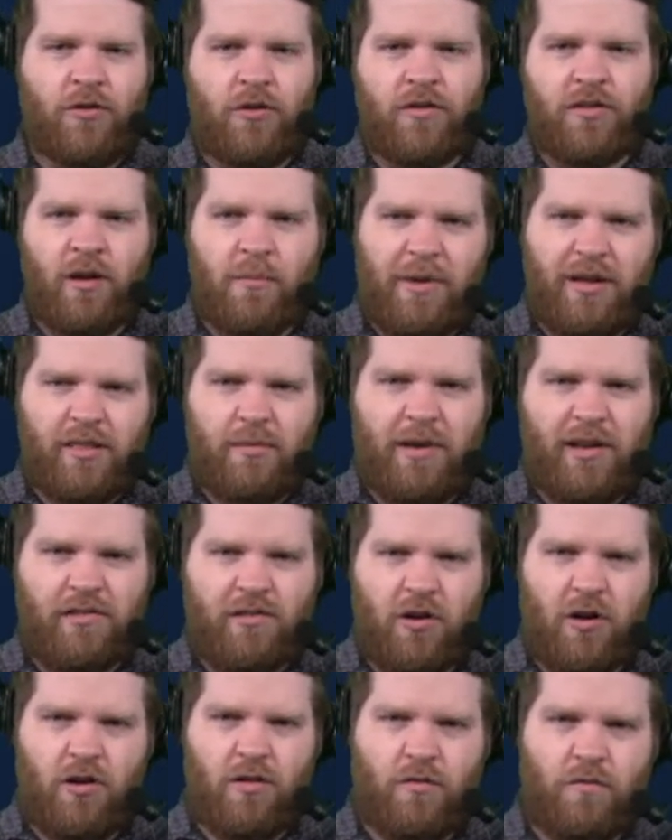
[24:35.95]
You're talking about the
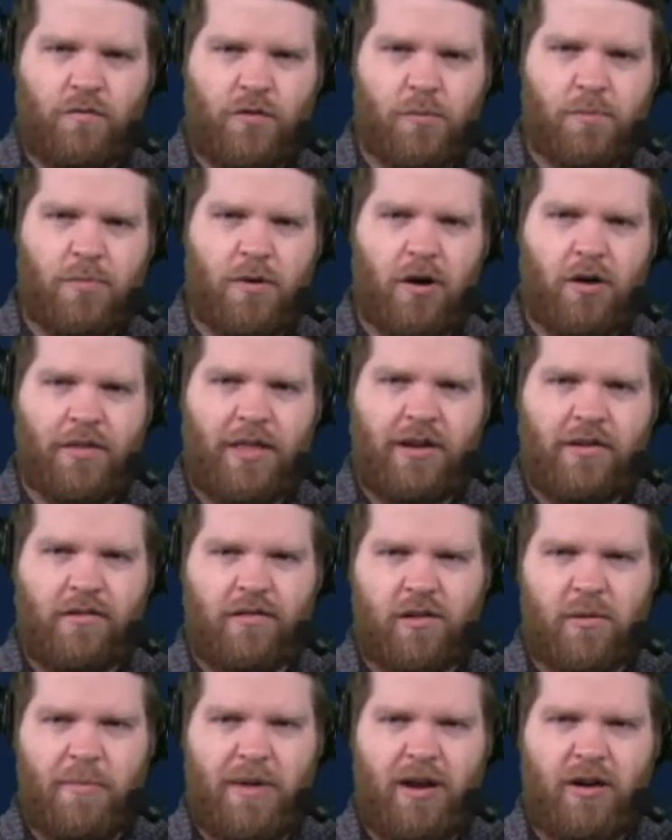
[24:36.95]
best guard in football, and they
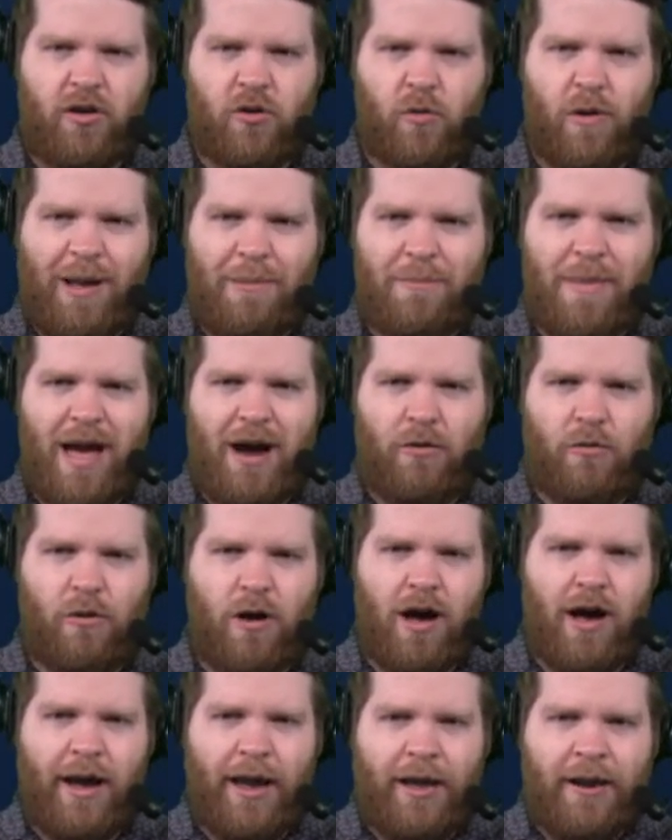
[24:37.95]
just committed to Matt
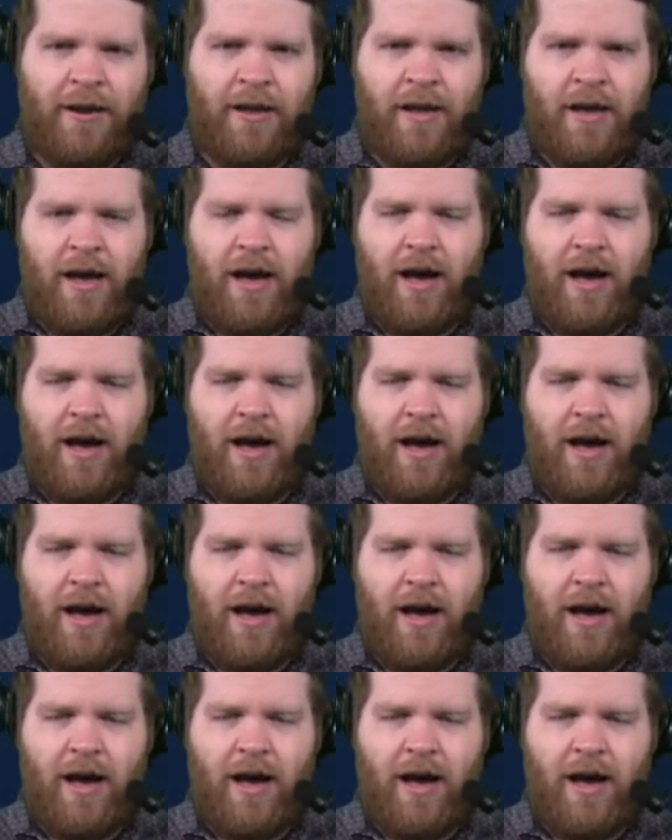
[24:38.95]
Ryan.